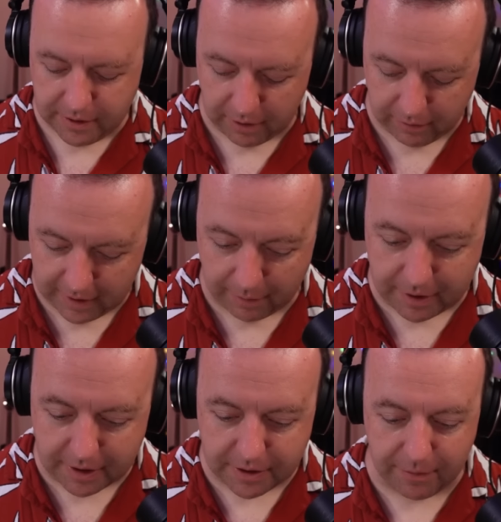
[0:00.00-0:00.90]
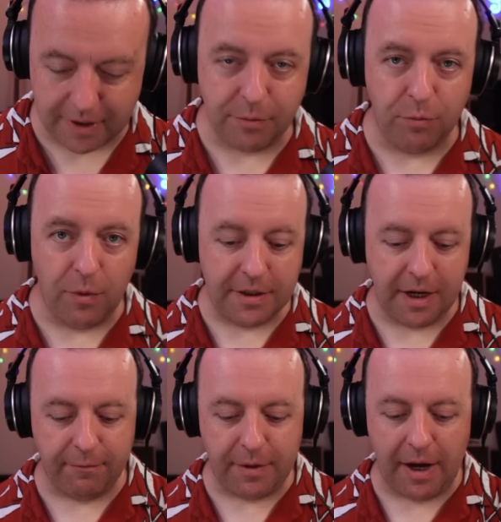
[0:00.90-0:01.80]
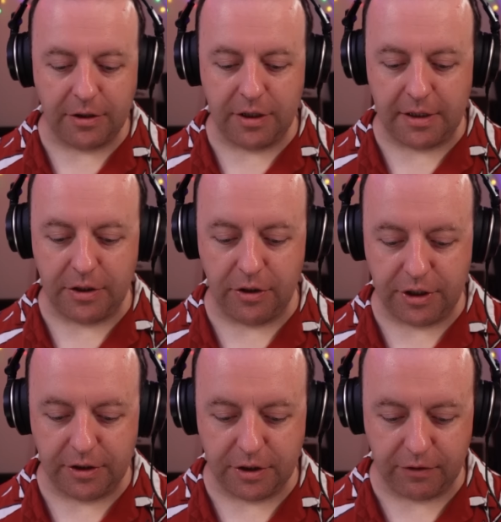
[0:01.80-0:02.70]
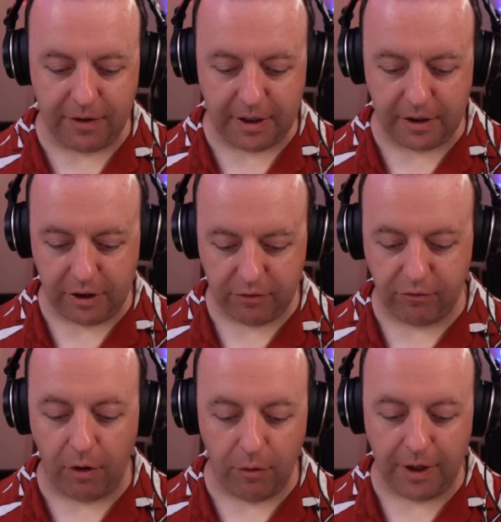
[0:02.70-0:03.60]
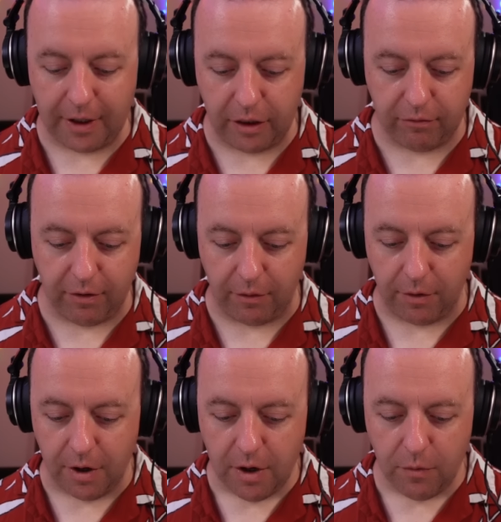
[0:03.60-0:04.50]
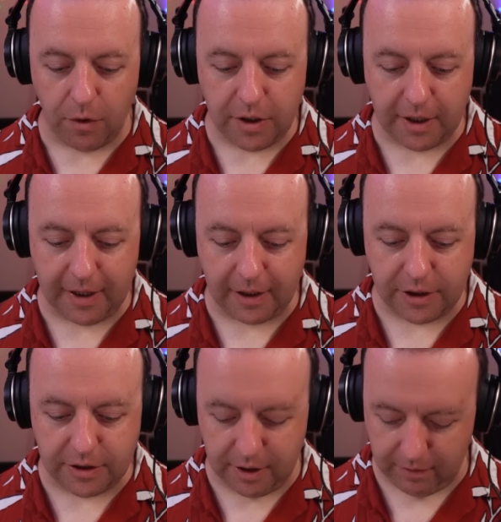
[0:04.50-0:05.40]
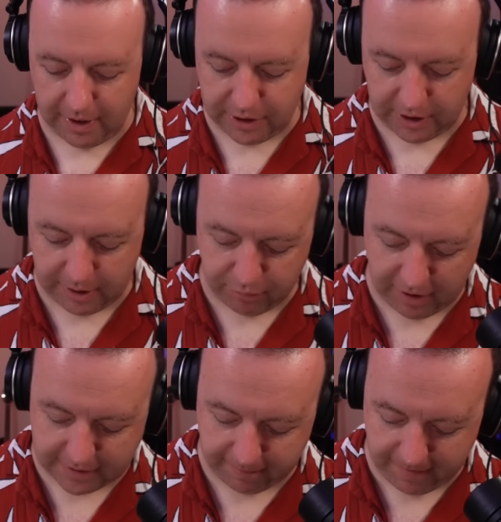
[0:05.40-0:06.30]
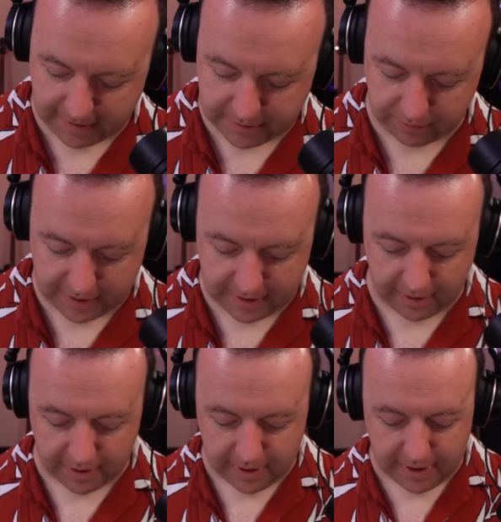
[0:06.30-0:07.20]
So what we can do is, instead of me actually touching the screen and scrolling through, what you can actually do is you can press effects on here.